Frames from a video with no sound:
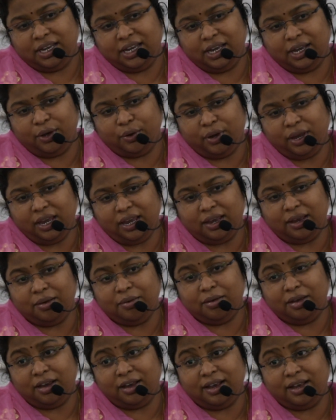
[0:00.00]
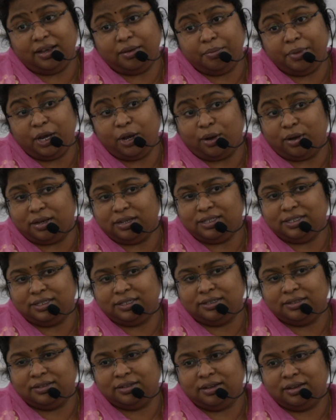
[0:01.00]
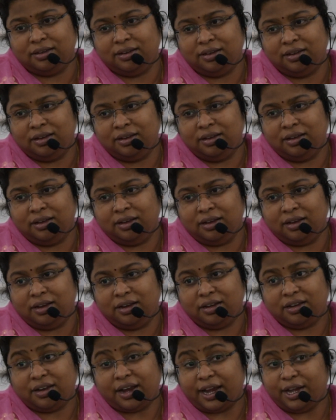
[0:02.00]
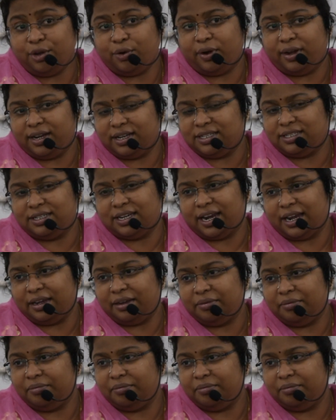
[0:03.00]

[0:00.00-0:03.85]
Okay, because try to understand.